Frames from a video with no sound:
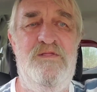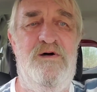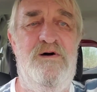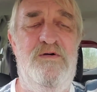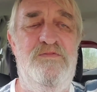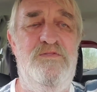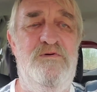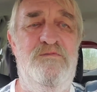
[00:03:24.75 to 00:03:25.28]

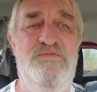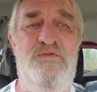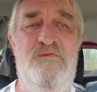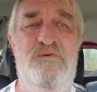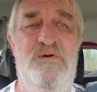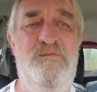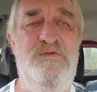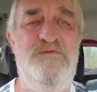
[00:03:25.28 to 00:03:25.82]

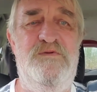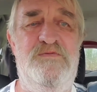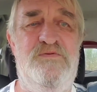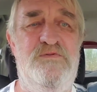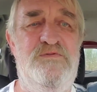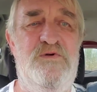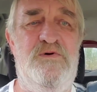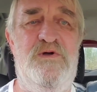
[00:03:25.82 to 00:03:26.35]
The women just
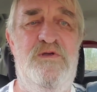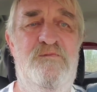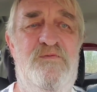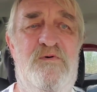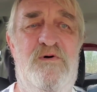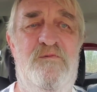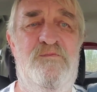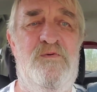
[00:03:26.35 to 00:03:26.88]
adored
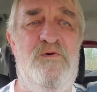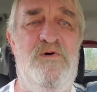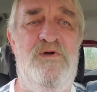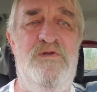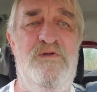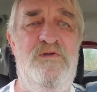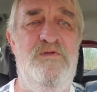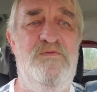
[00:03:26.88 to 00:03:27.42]

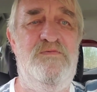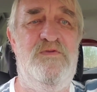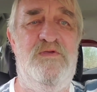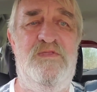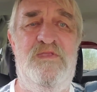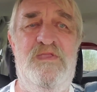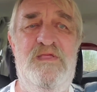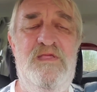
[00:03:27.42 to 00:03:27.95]
foreigners,
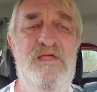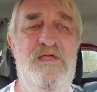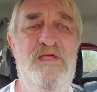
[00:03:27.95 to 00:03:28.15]
and